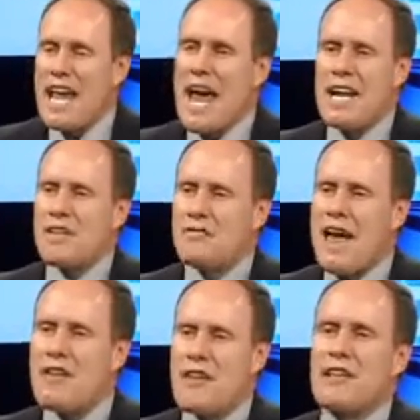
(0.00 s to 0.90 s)
And
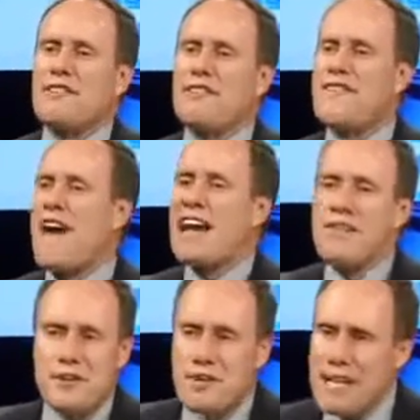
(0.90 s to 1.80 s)
rather than
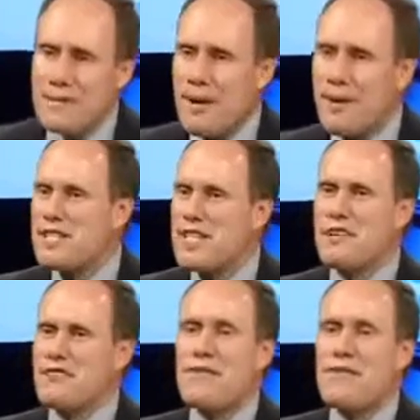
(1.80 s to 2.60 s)
fight the transparency